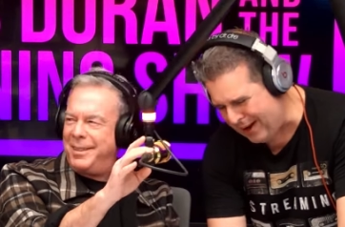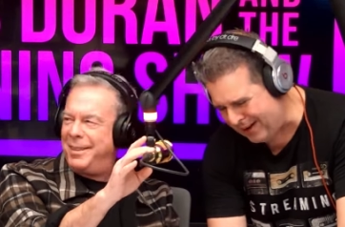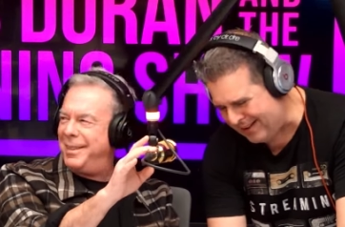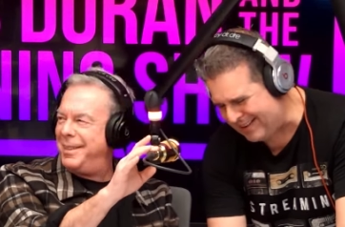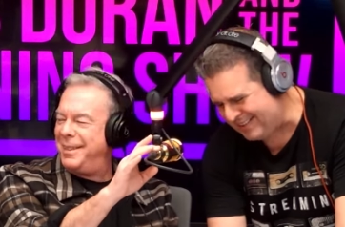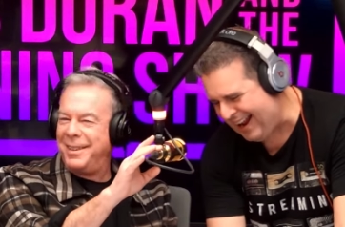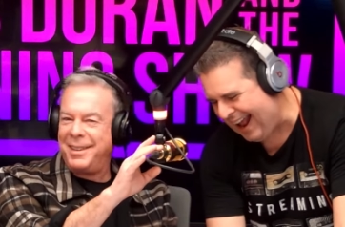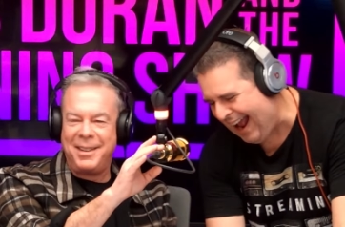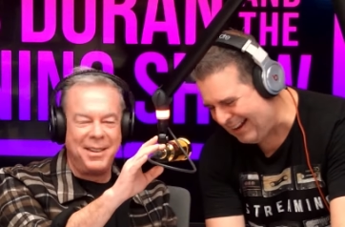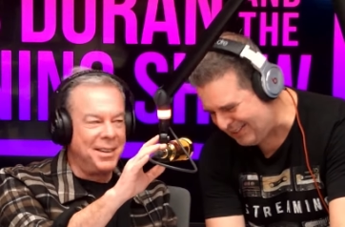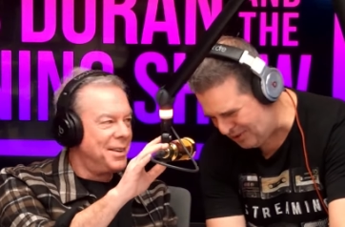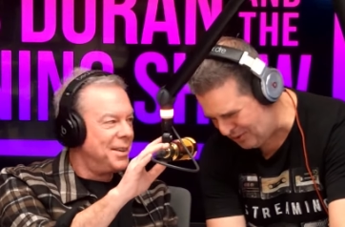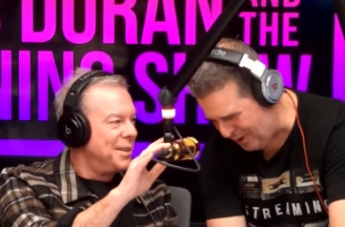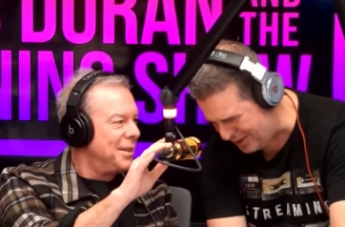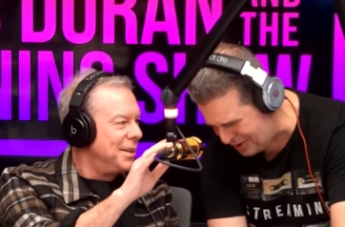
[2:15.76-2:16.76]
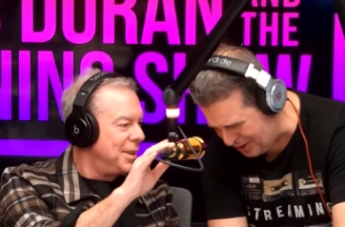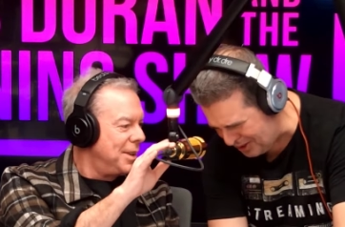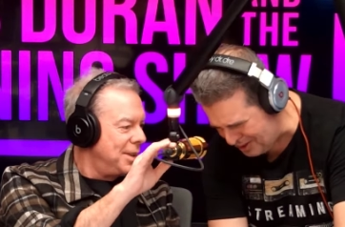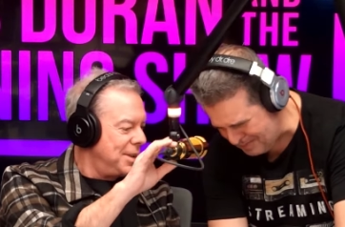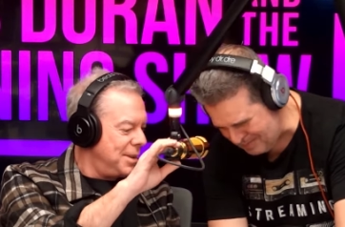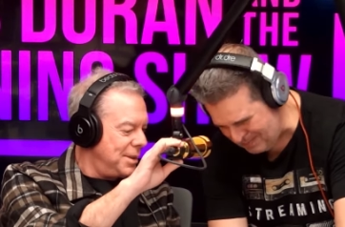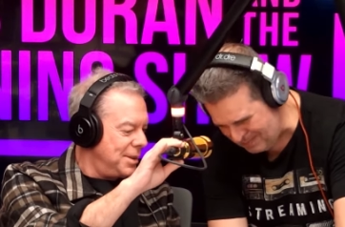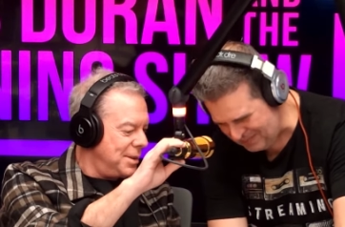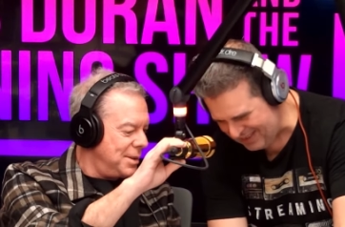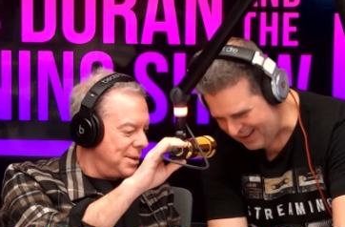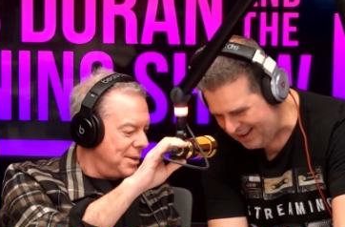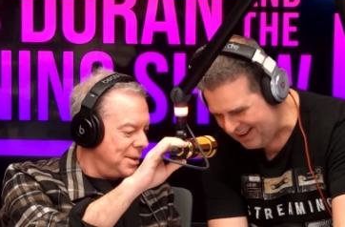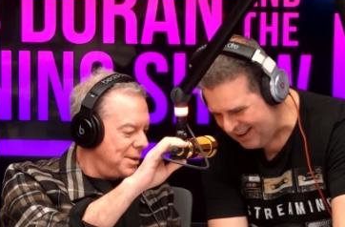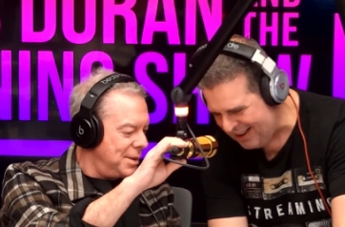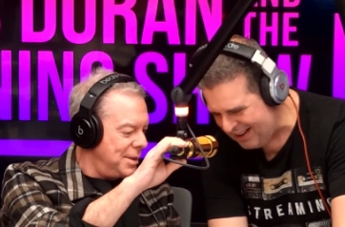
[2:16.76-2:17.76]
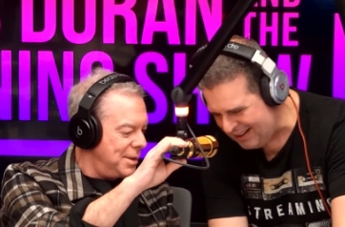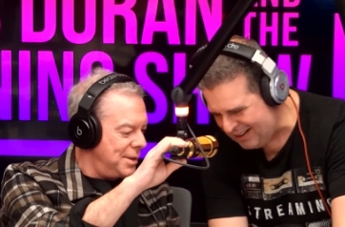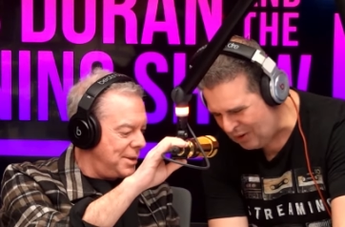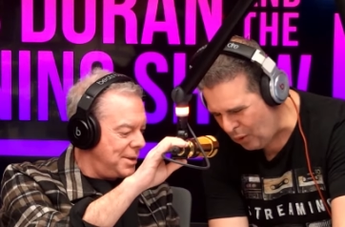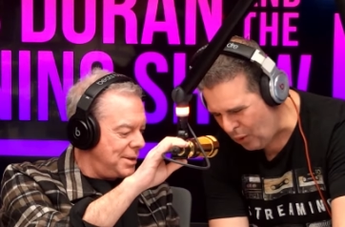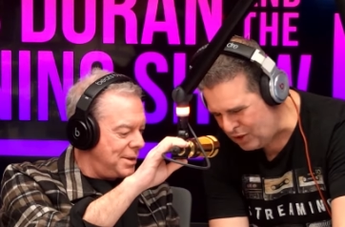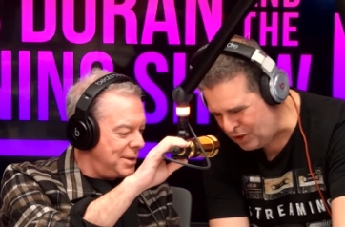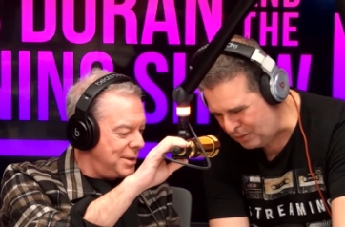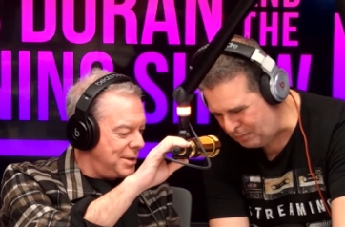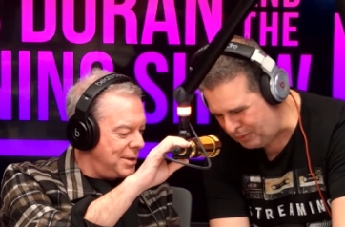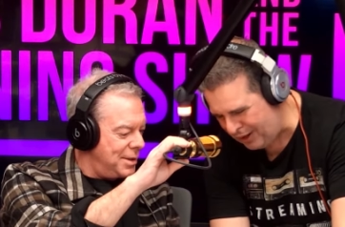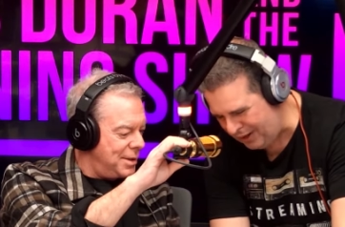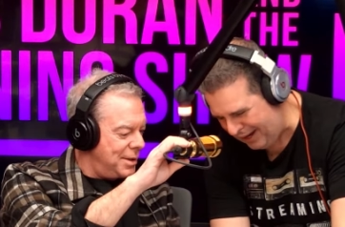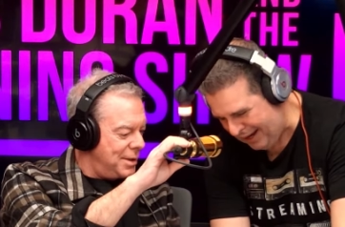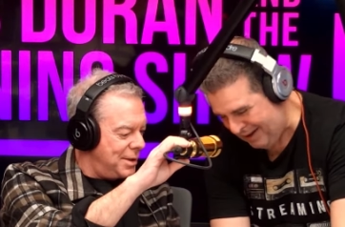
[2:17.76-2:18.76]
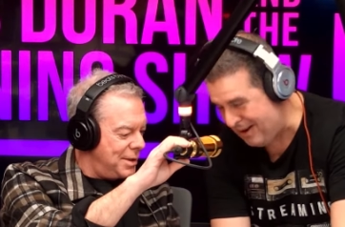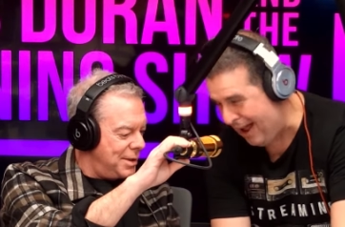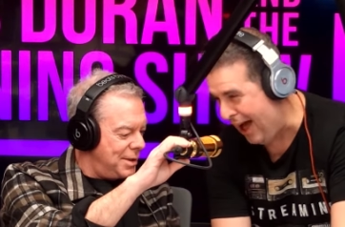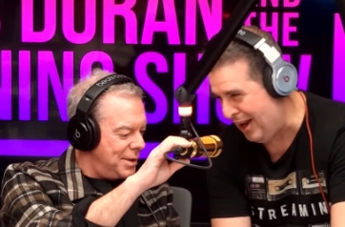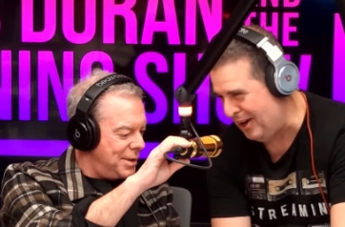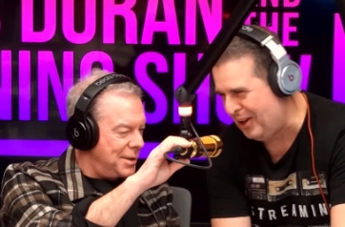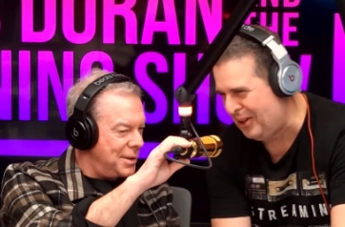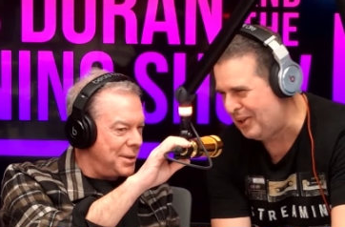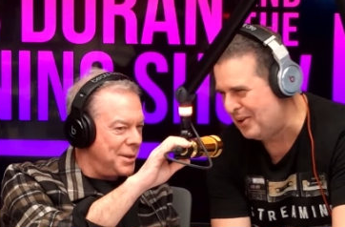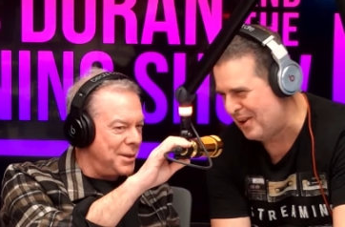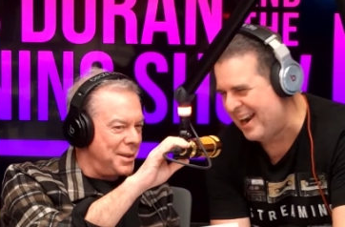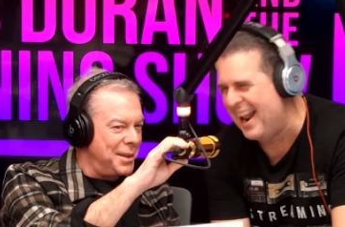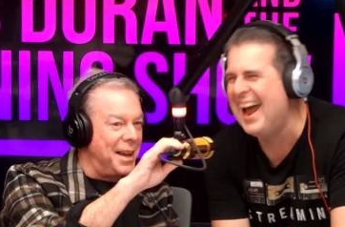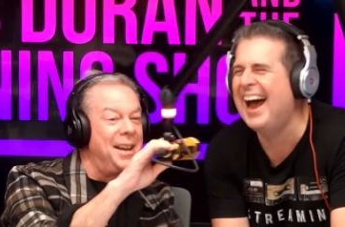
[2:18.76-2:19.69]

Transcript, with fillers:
Speaker 1: wait, there's an asterisk. Cord to plug in, not included.